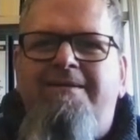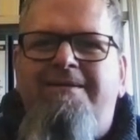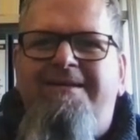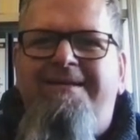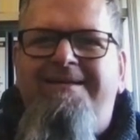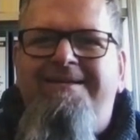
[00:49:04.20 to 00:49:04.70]

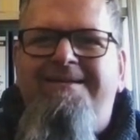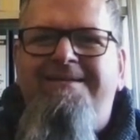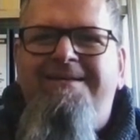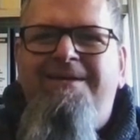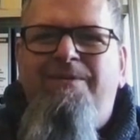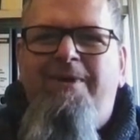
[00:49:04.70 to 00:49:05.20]
and
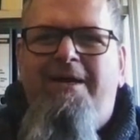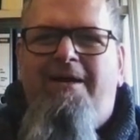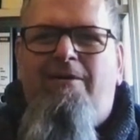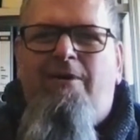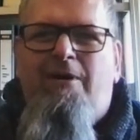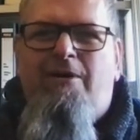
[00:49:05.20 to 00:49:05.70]
where
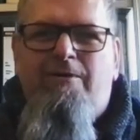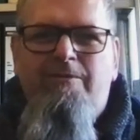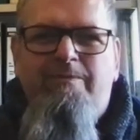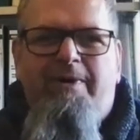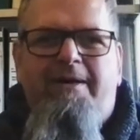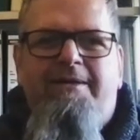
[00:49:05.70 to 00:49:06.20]
are our
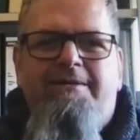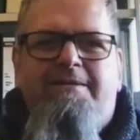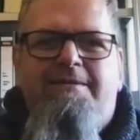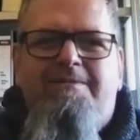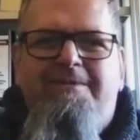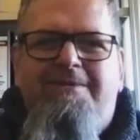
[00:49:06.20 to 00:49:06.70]
own
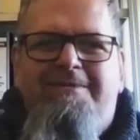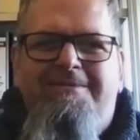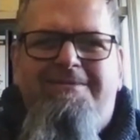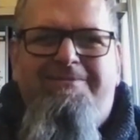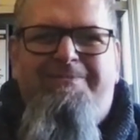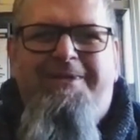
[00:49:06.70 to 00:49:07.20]
biases.
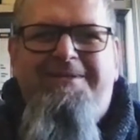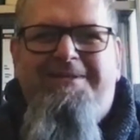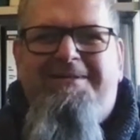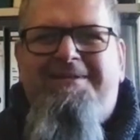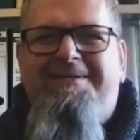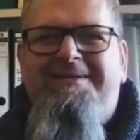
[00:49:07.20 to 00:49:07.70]
Because
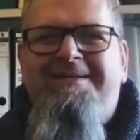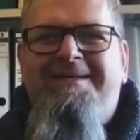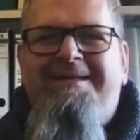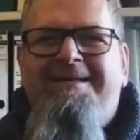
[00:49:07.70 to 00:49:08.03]
basically,